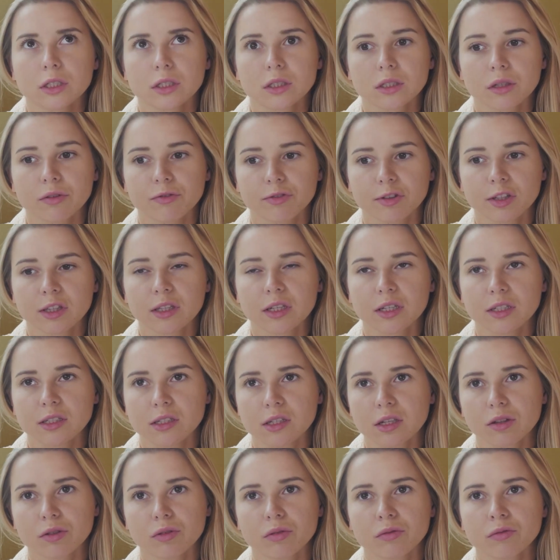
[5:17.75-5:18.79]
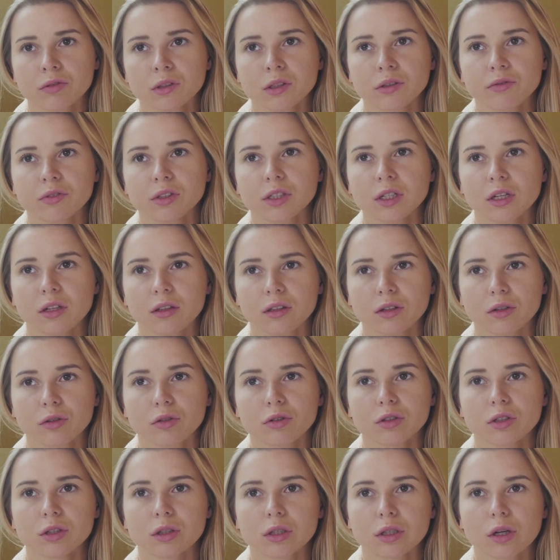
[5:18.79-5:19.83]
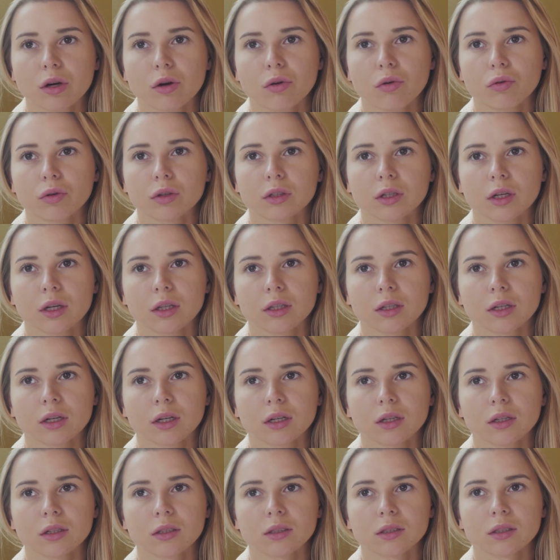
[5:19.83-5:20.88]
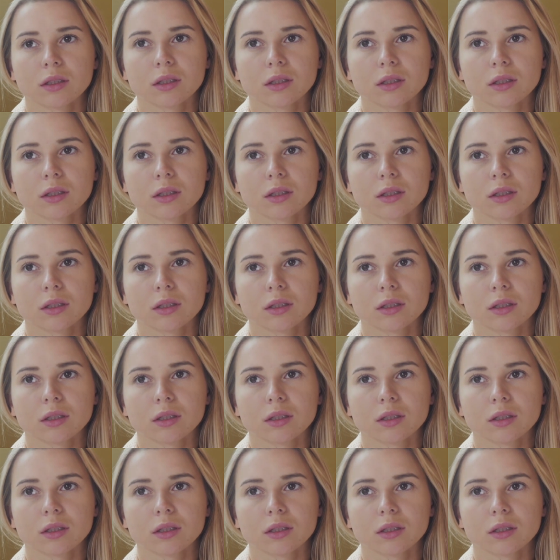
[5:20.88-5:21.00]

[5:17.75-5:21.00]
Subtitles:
planning. Safety planning is exactly what it sounds like.